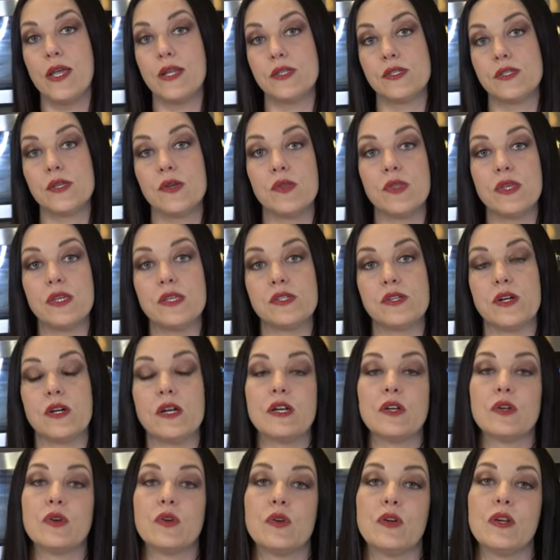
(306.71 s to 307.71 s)
and so they
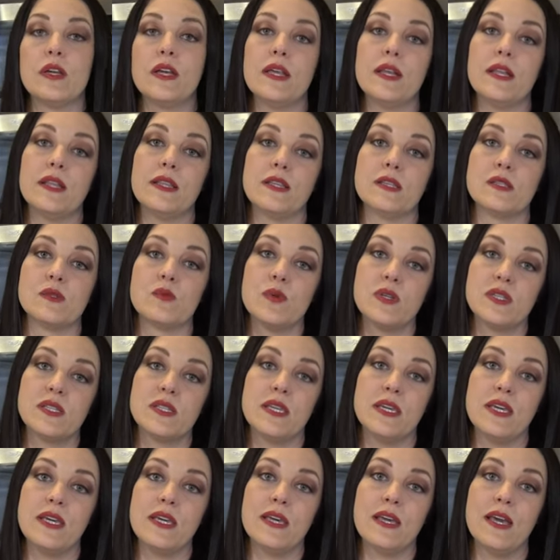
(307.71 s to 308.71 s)
started creating this
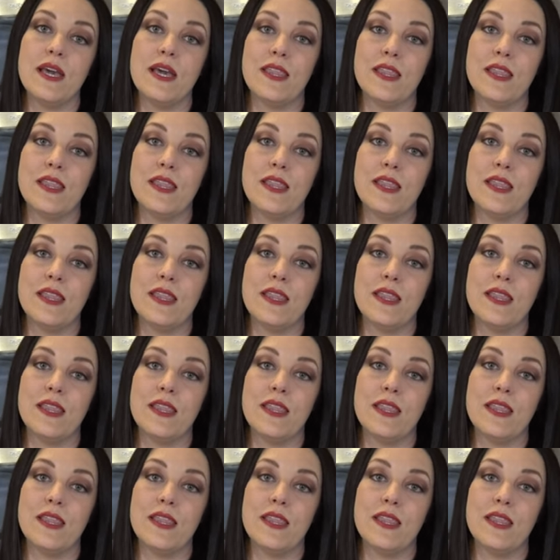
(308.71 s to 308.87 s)
whiskey,